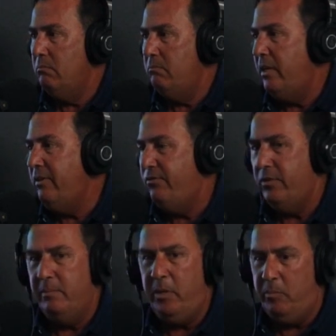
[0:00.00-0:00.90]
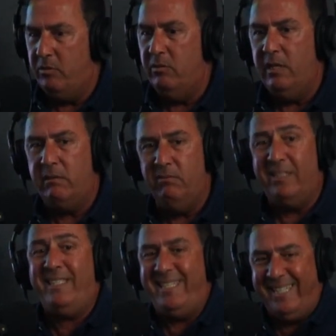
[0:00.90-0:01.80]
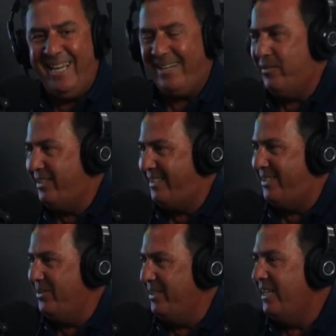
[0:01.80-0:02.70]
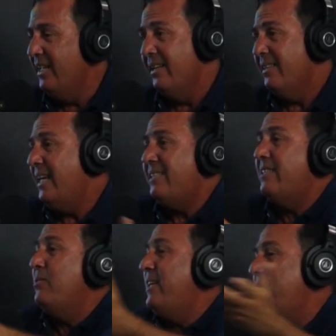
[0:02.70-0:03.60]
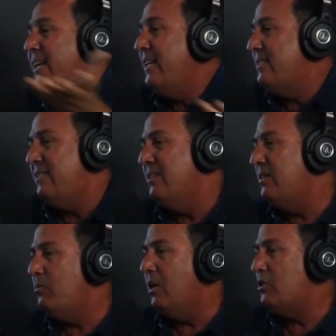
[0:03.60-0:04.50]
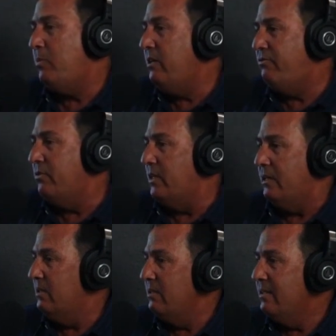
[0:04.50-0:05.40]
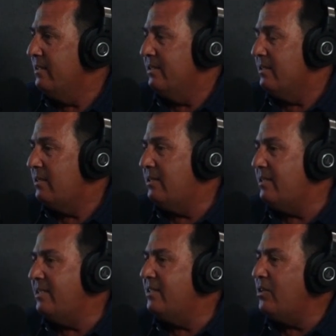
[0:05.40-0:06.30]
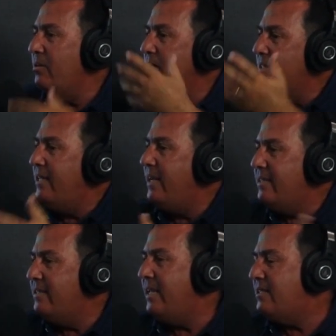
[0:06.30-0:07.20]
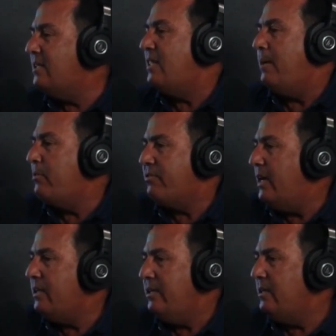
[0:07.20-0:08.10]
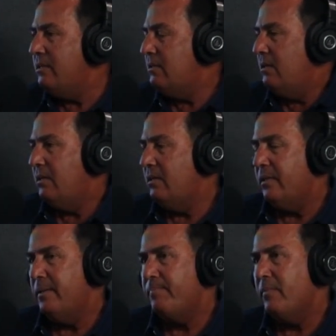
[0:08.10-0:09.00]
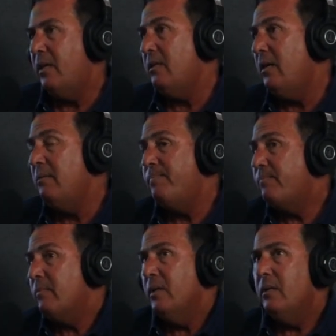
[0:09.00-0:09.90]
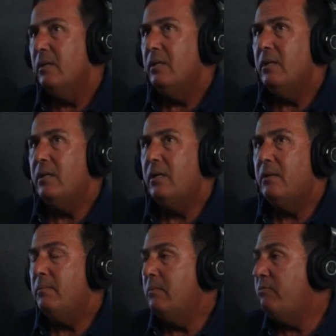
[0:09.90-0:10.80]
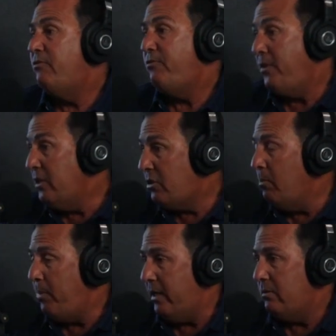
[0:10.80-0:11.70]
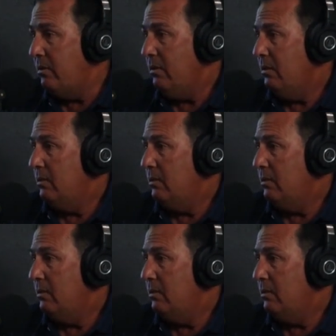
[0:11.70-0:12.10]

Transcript: barefoot, and people are going like, "What the heck? What is he doing?" That's the way he is. He walks barefooted. So that's the type of guy he is. And then fierce competitor.